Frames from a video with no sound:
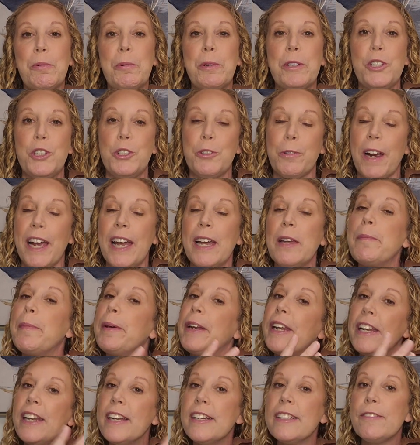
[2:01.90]
wood tray,
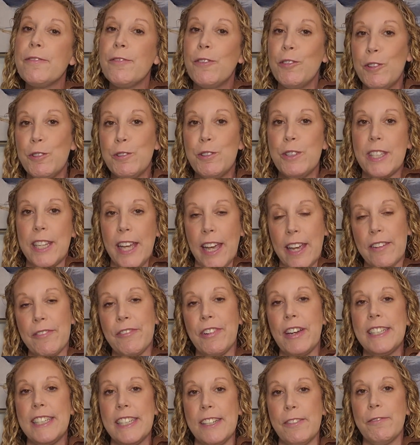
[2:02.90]
but it is food safe.
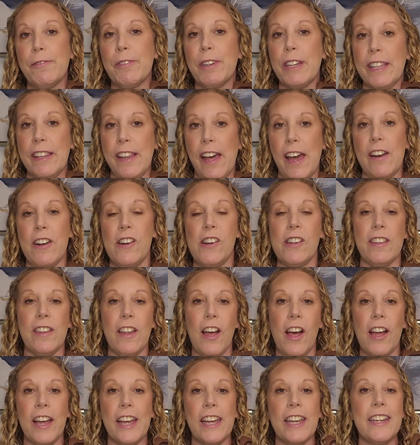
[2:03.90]
I did read that
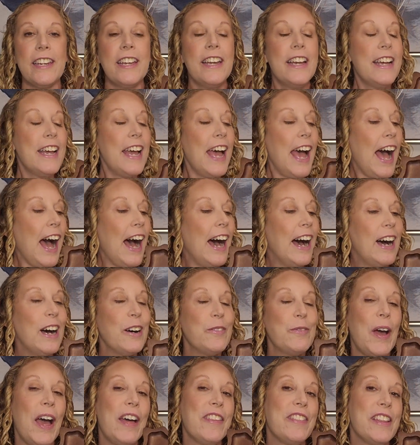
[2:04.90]
online.
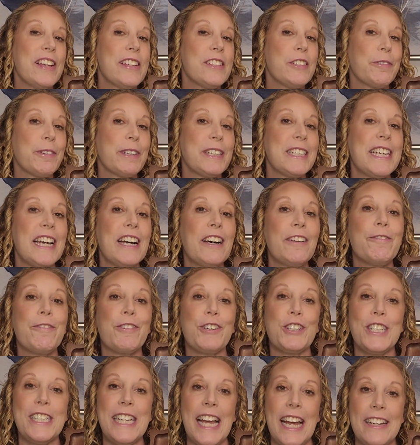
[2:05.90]
And this retailed
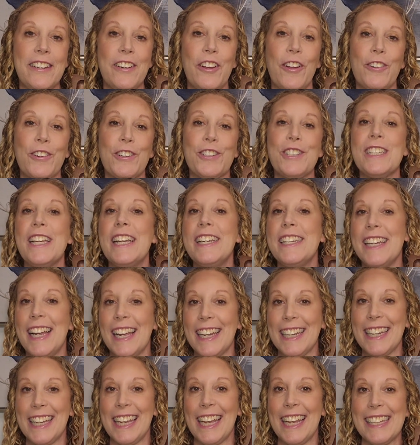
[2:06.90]
for
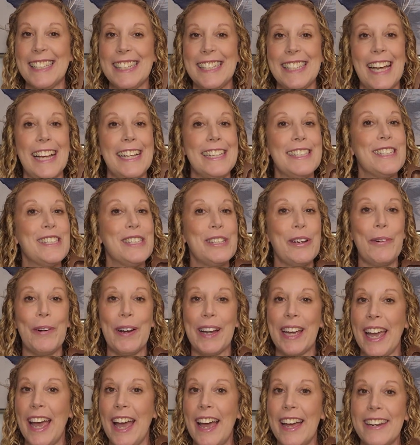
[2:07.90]
$10.98. So
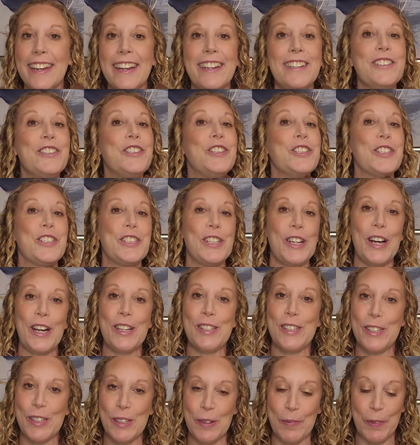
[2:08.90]
again, just a
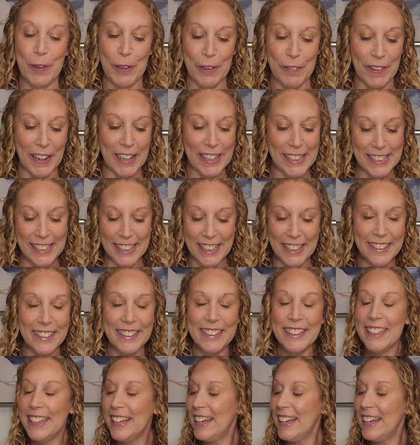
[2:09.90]
super great deal.